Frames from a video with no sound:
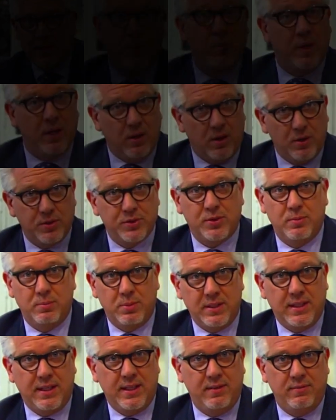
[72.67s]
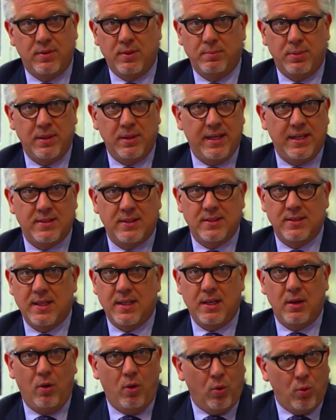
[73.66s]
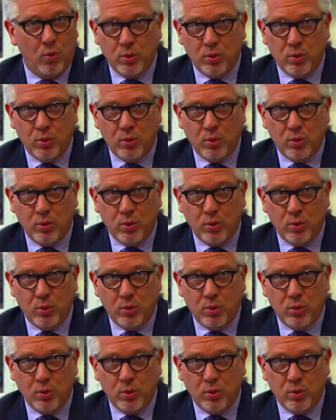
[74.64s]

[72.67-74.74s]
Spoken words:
We also believe The Blaze is the